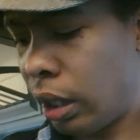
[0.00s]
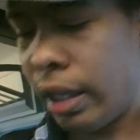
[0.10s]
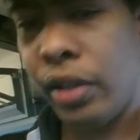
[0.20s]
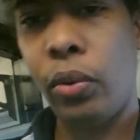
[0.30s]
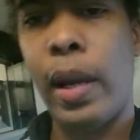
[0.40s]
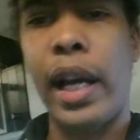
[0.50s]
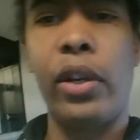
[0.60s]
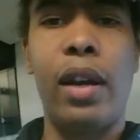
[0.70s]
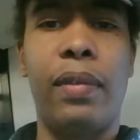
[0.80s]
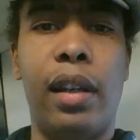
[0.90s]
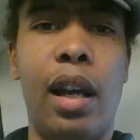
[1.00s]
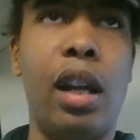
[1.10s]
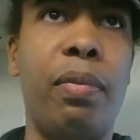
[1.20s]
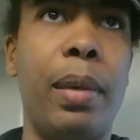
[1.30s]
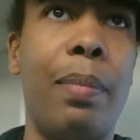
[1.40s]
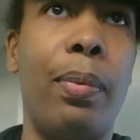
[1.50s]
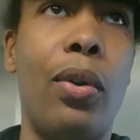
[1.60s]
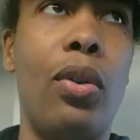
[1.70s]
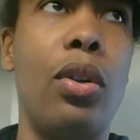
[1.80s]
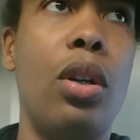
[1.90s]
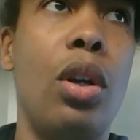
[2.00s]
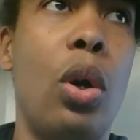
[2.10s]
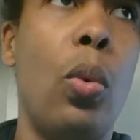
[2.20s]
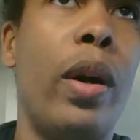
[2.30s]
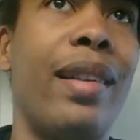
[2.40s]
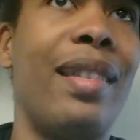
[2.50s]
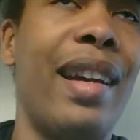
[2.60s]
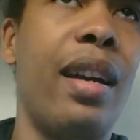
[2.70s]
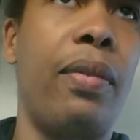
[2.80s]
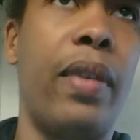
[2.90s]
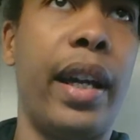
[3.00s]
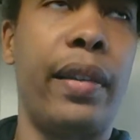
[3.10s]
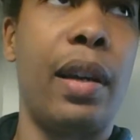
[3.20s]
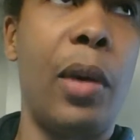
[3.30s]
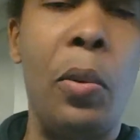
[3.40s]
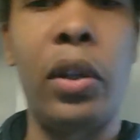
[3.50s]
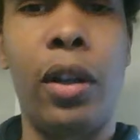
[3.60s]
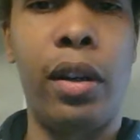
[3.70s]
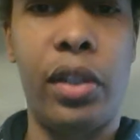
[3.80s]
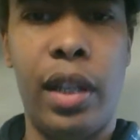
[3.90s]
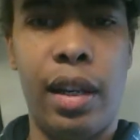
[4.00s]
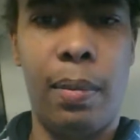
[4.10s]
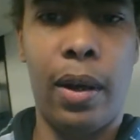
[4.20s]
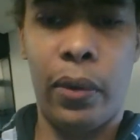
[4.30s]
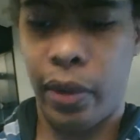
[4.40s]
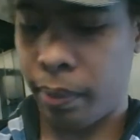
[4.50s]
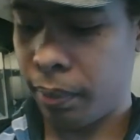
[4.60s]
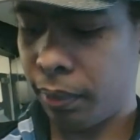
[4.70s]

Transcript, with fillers: that's why you have a lot of people who are terrified about what others think about them.